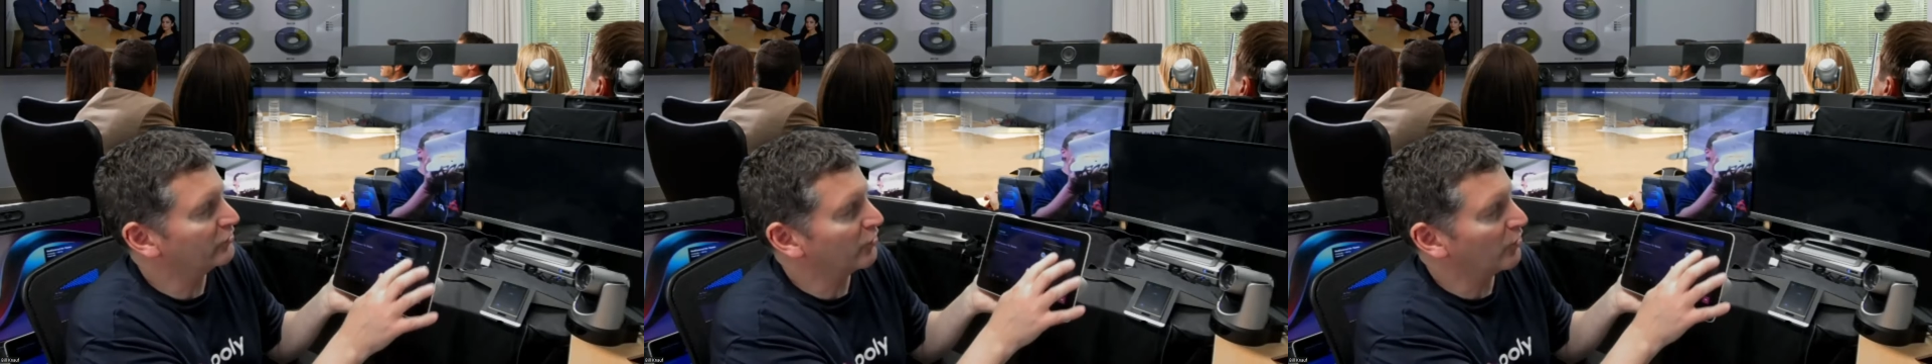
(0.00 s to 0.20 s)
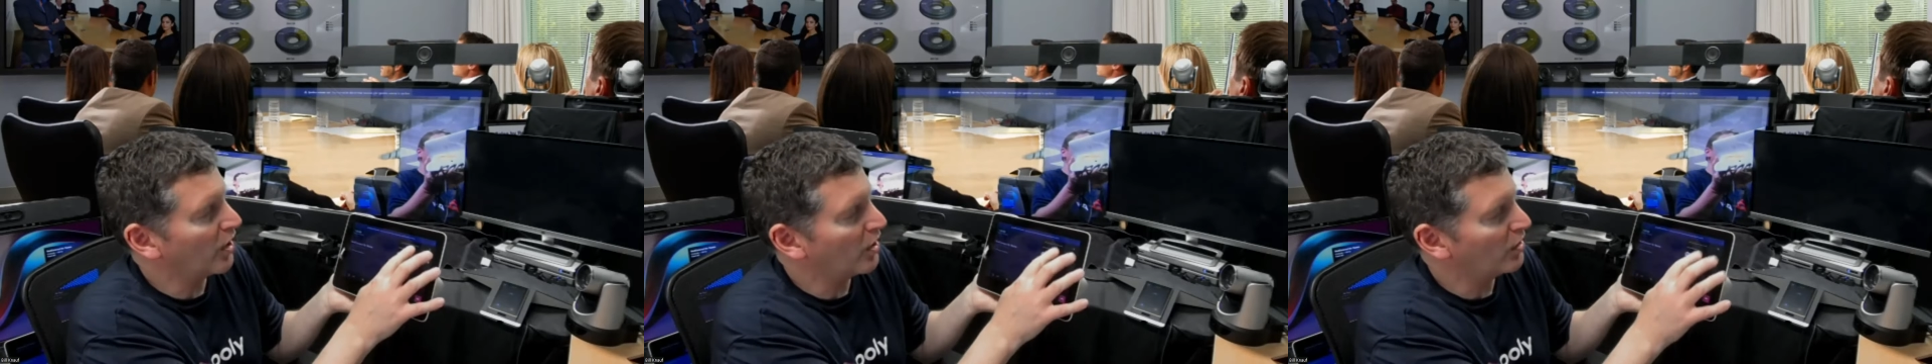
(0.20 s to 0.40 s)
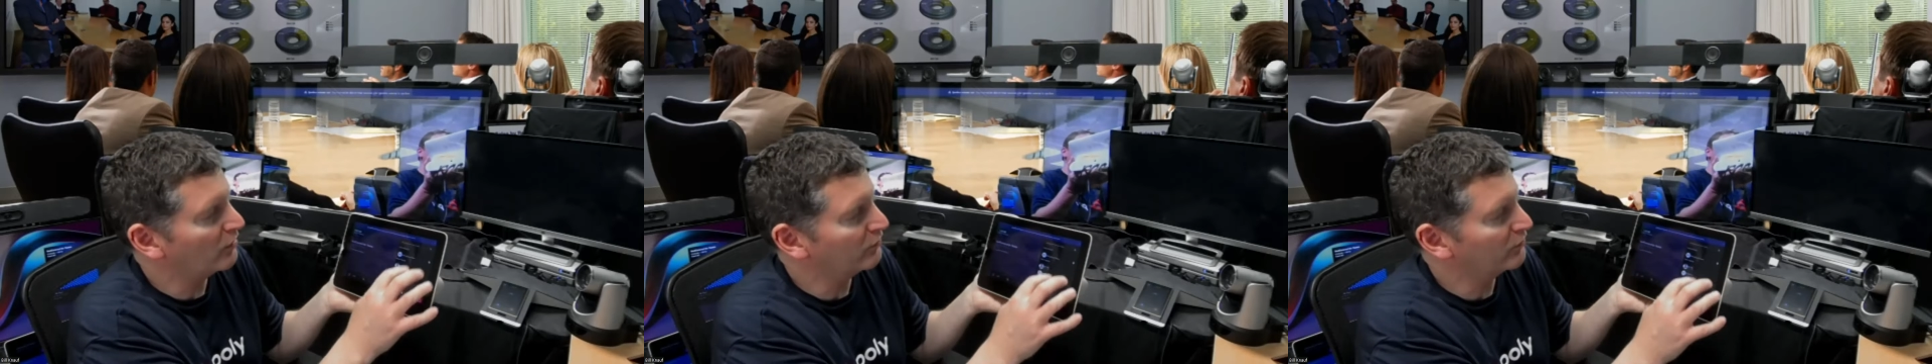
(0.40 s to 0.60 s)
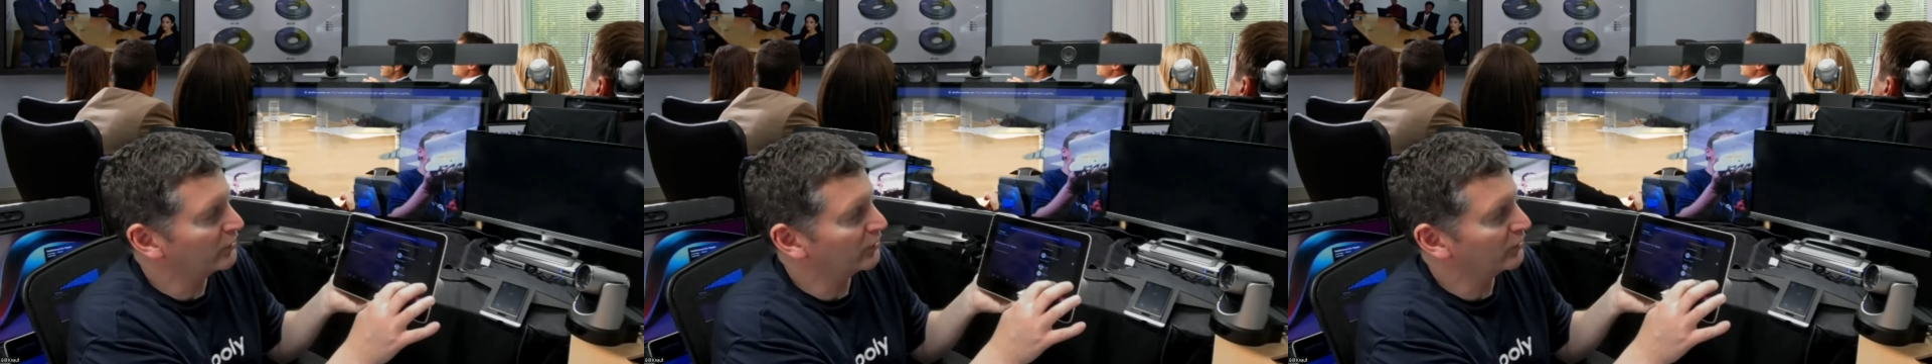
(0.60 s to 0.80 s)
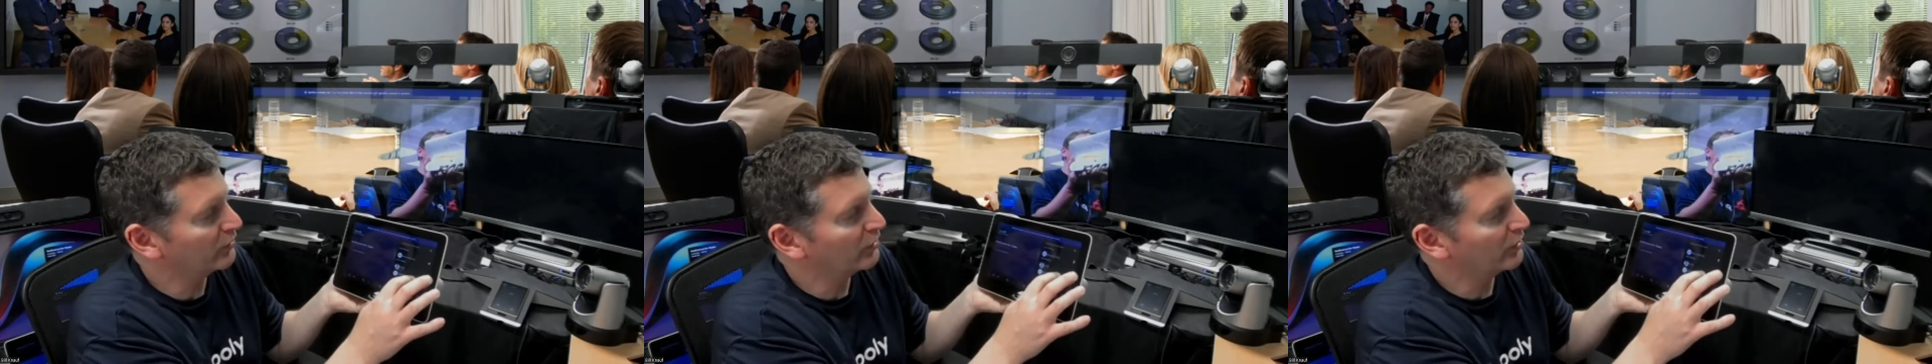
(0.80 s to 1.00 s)
So all of
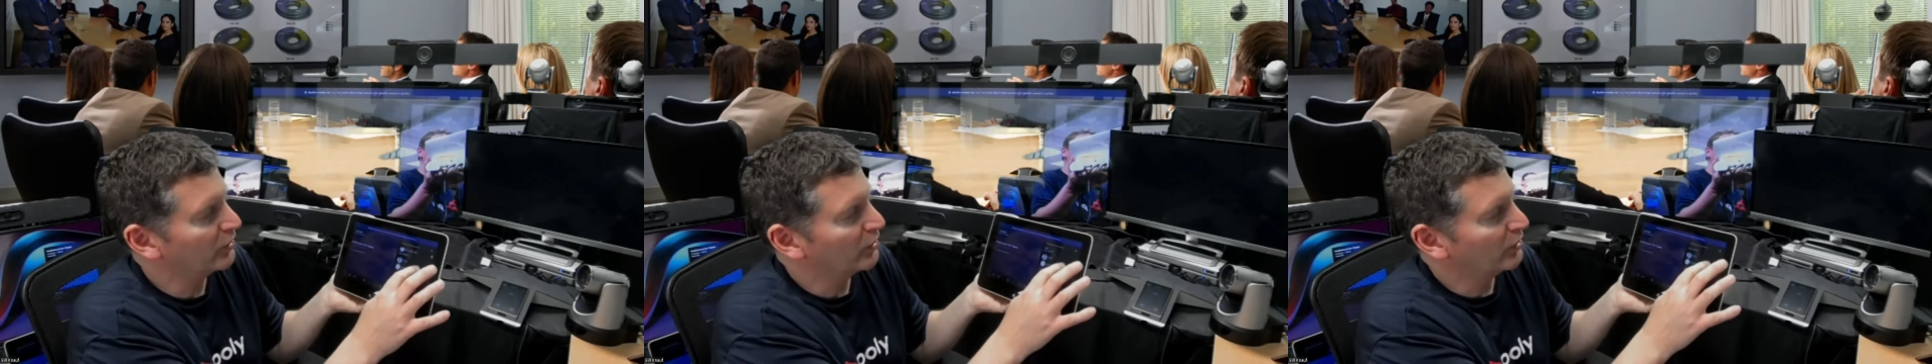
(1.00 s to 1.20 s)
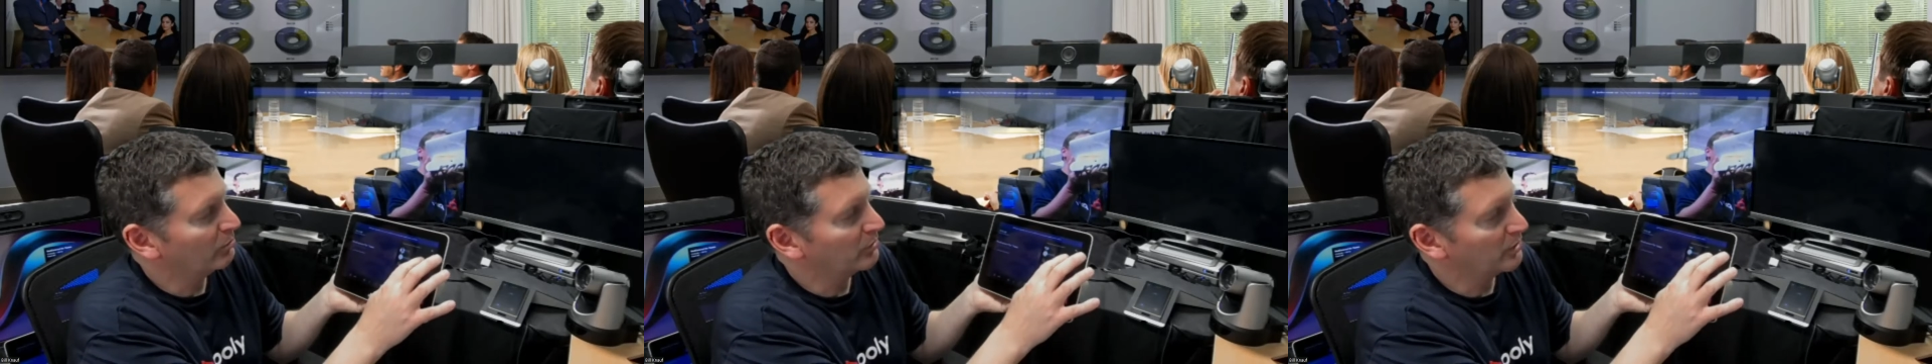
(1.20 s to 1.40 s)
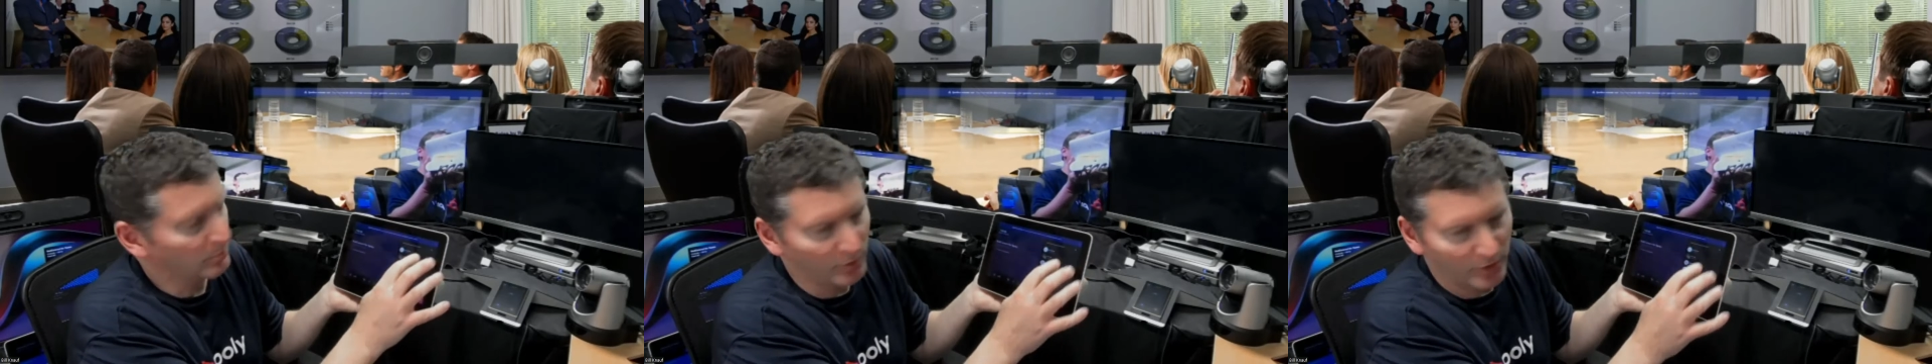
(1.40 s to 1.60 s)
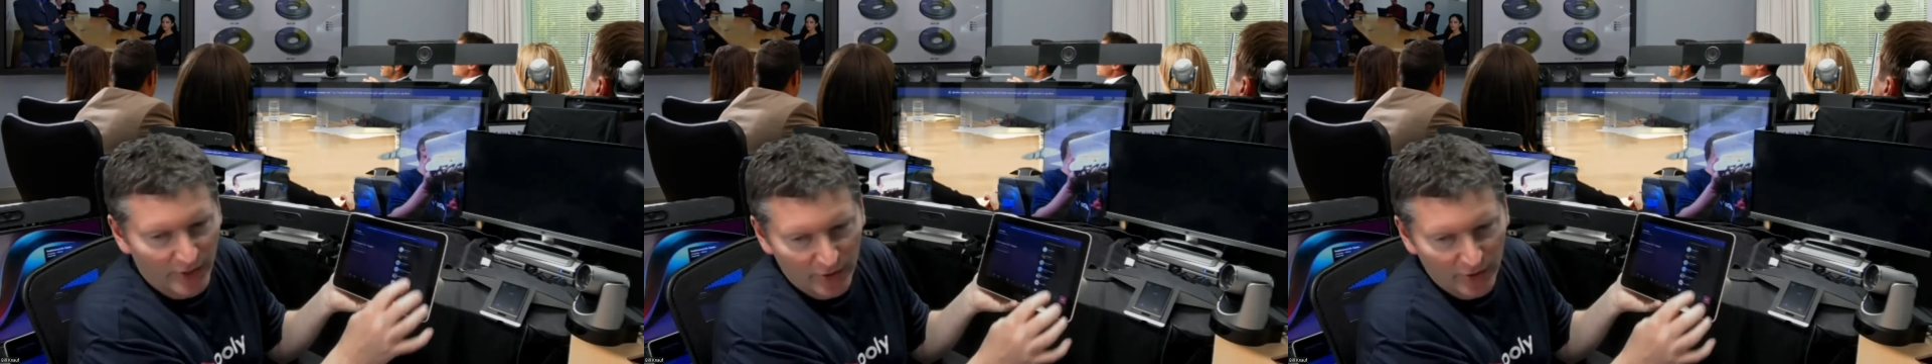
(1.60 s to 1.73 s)
your people